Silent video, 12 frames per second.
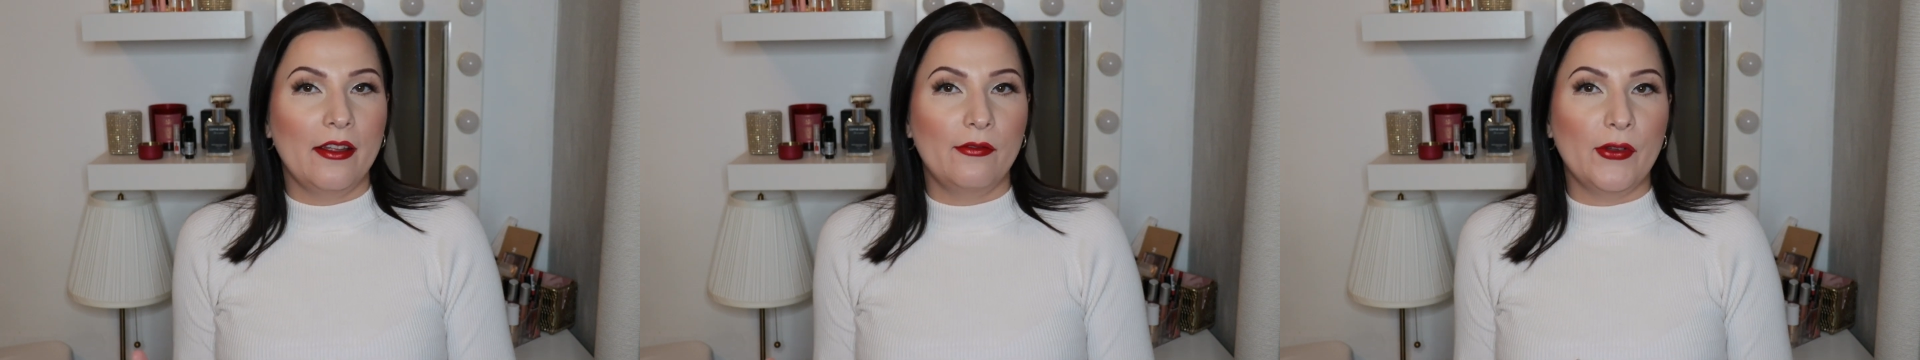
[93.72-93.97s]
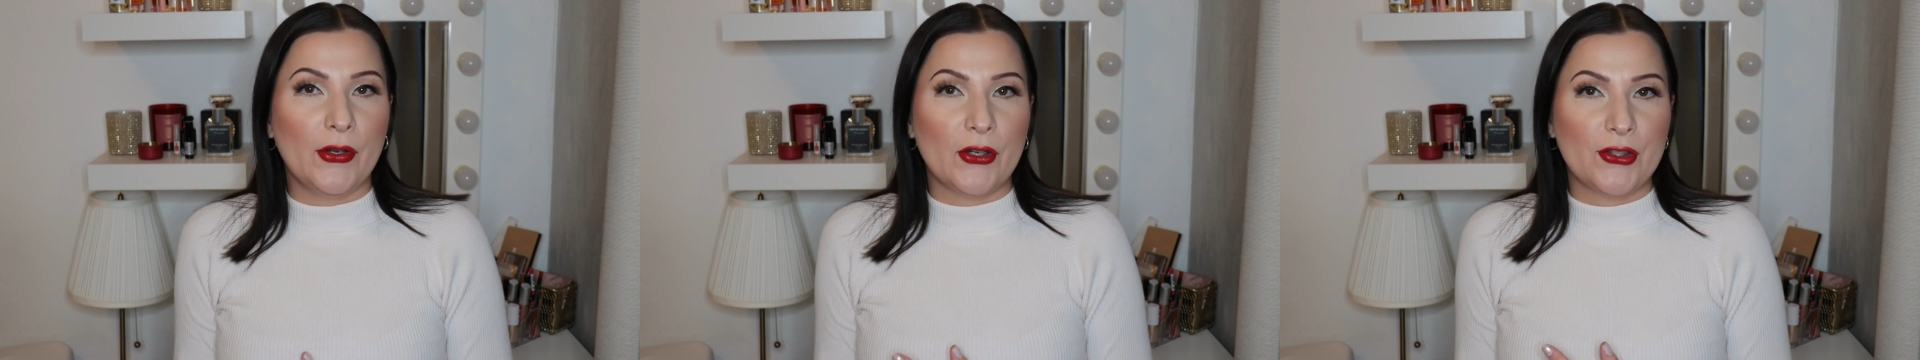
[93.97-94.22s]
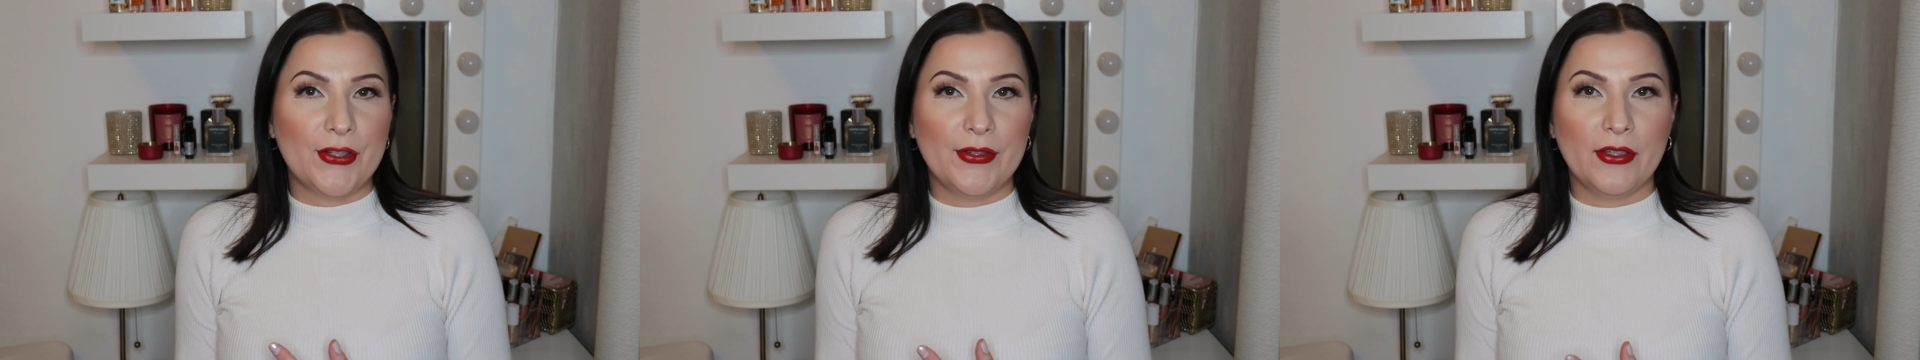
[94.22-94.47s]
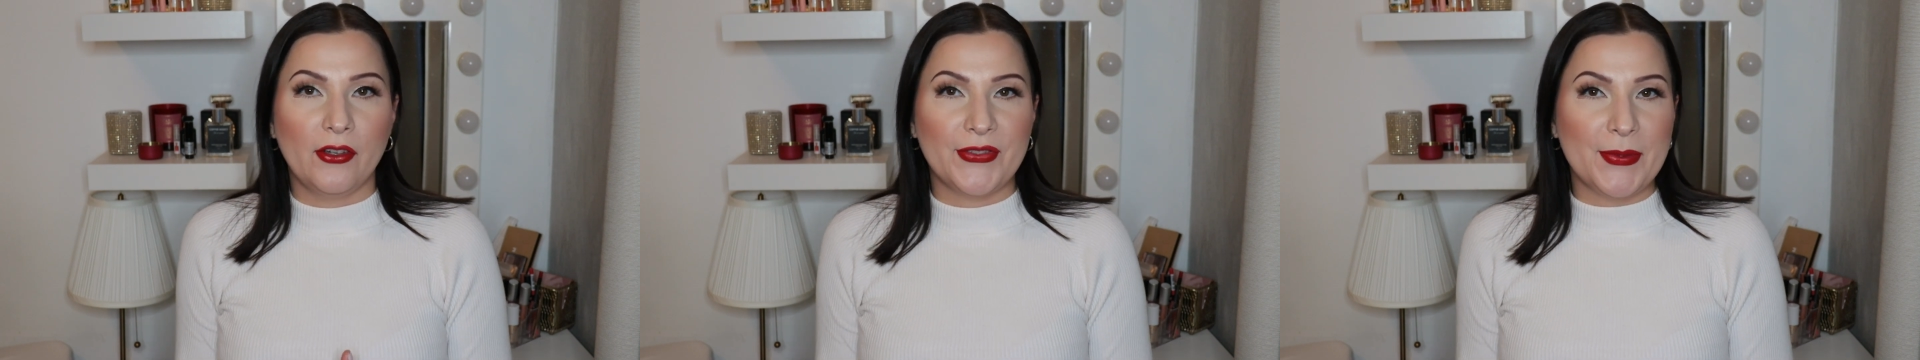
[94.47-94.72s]

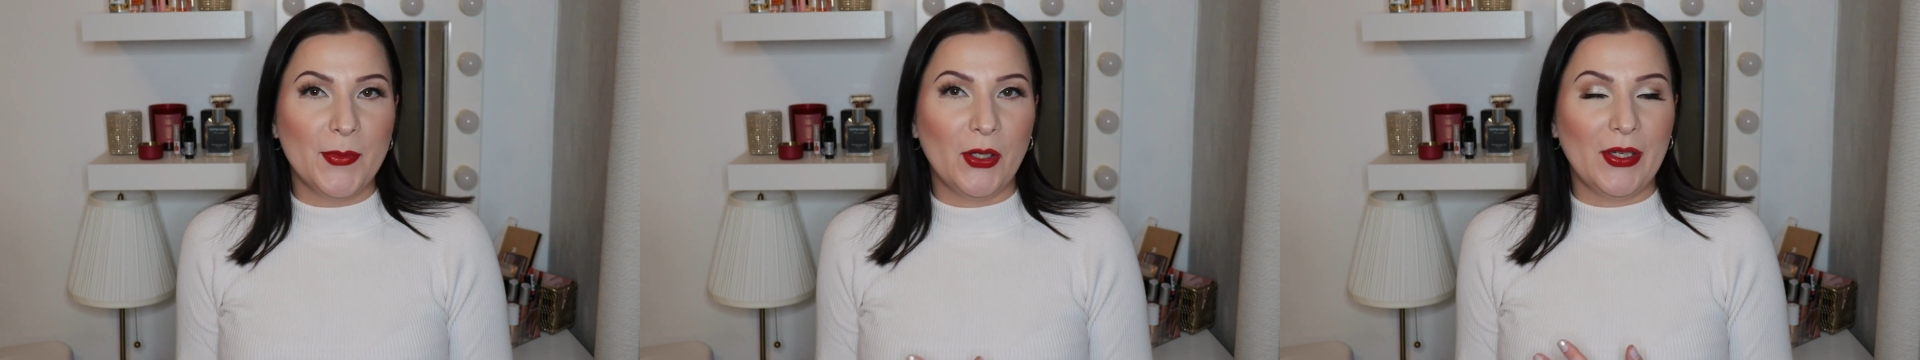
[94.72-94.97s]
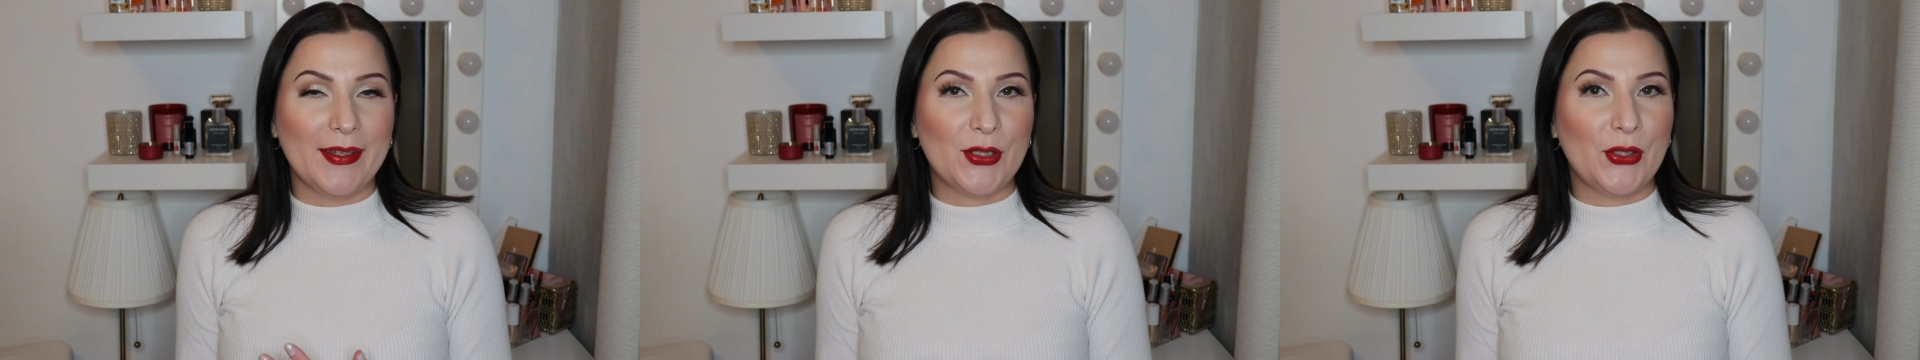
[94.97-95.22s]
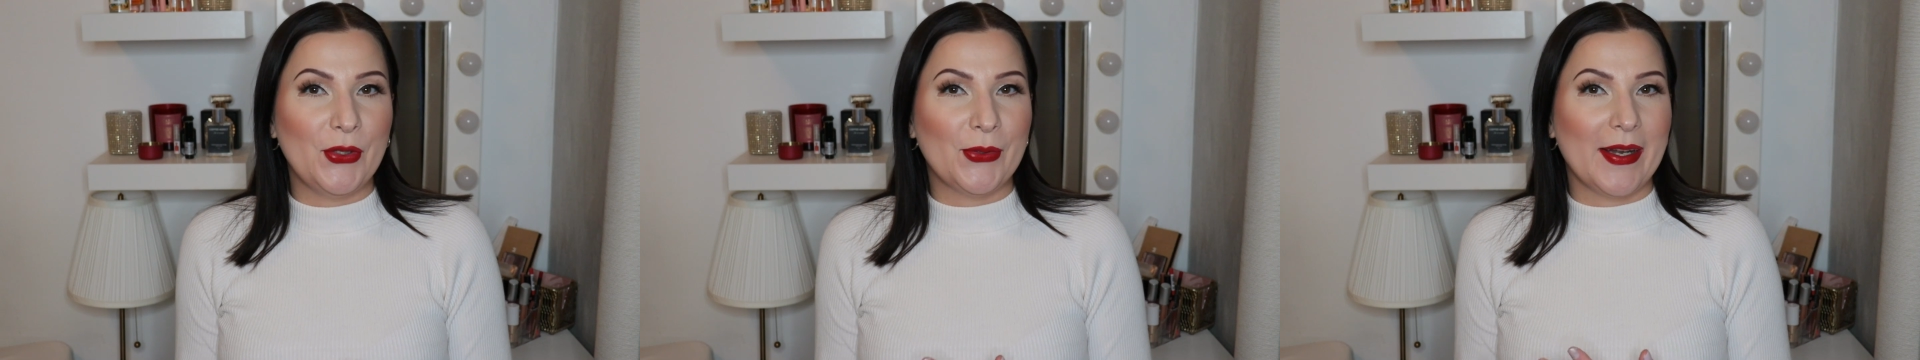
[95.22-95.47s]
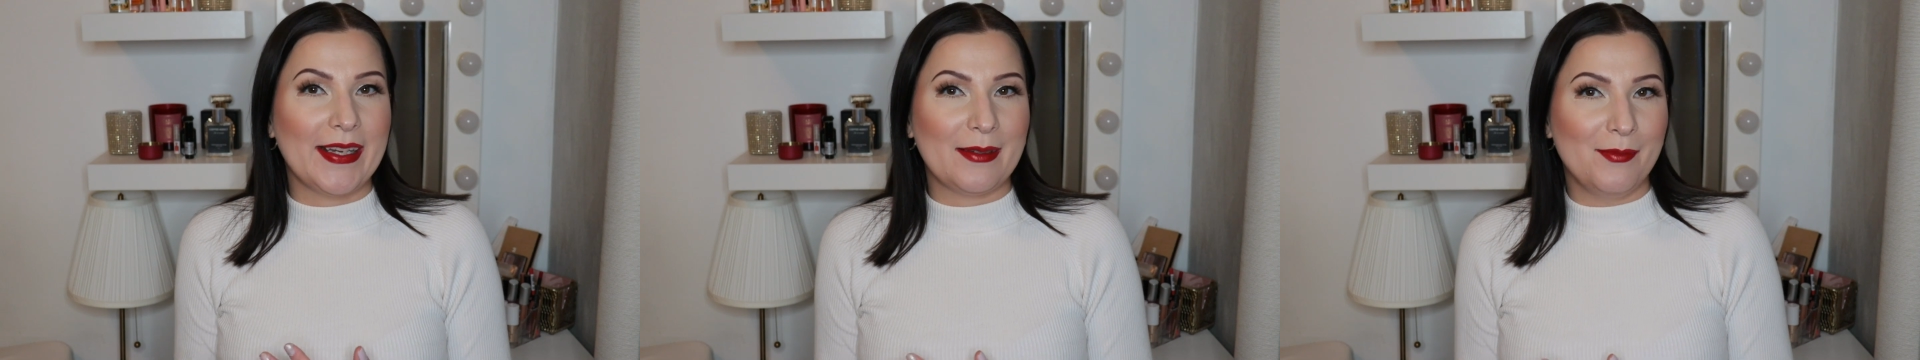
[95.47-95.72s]
version of small and
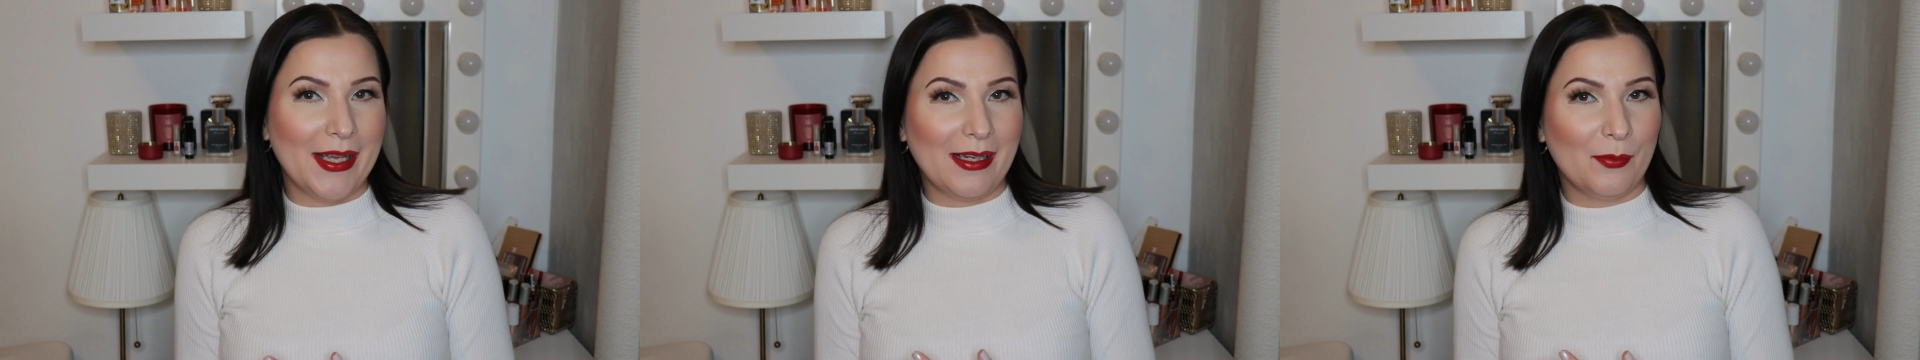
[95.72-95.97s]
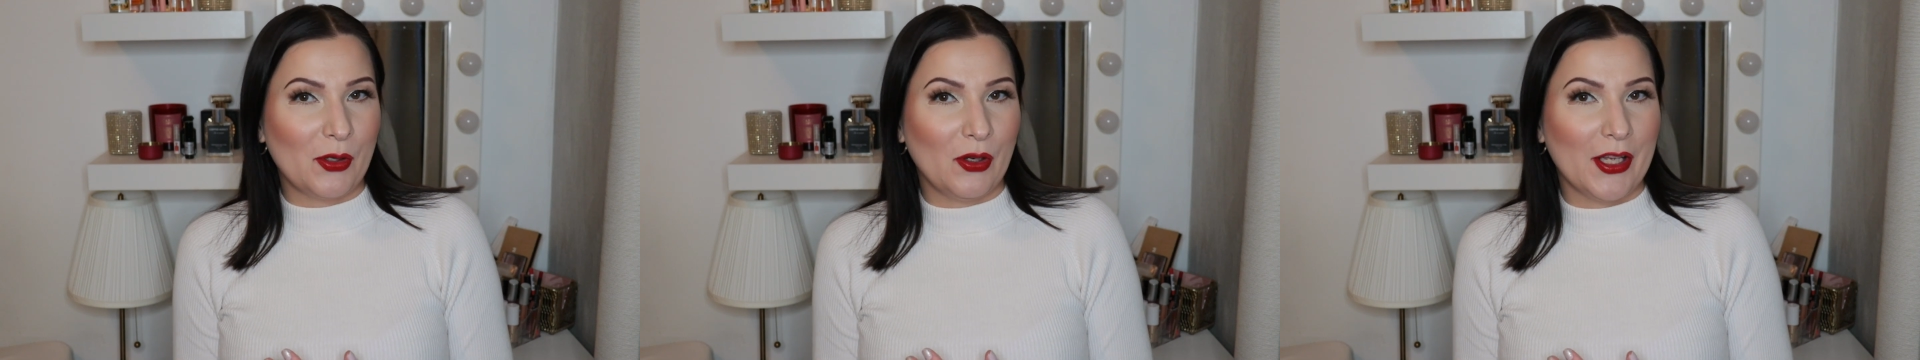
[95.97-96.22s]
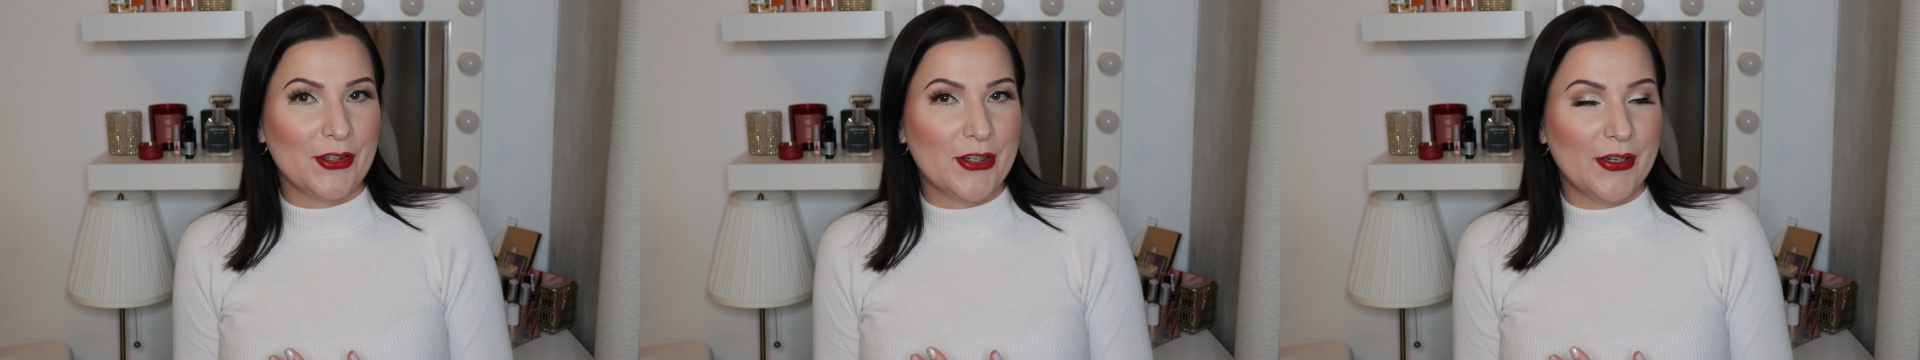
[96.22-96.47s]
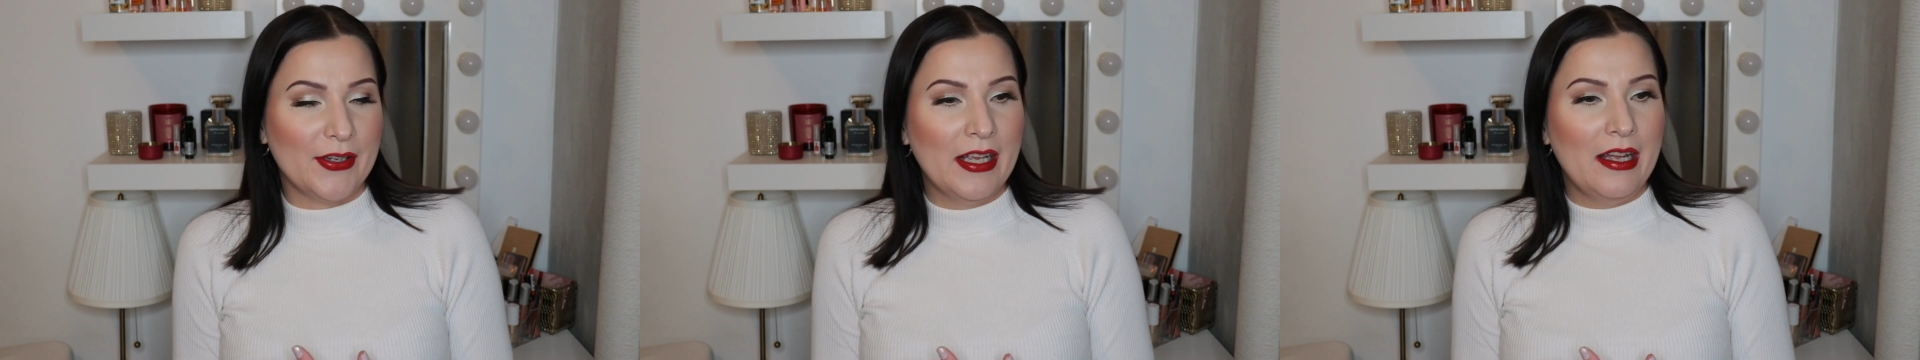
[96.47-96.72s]
curated makeup
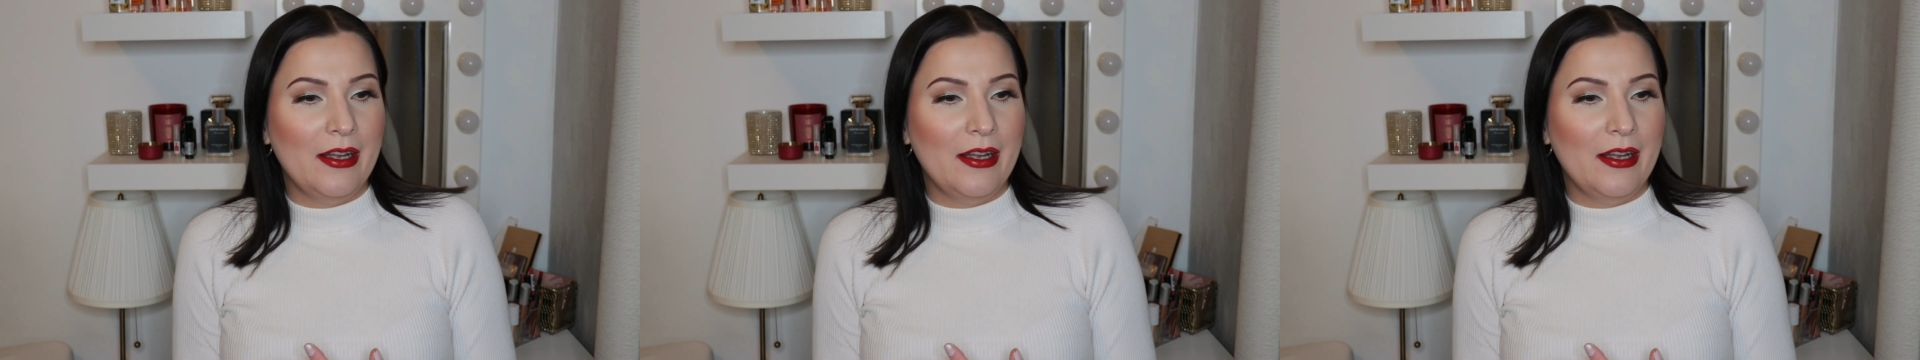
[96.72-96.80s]
collection,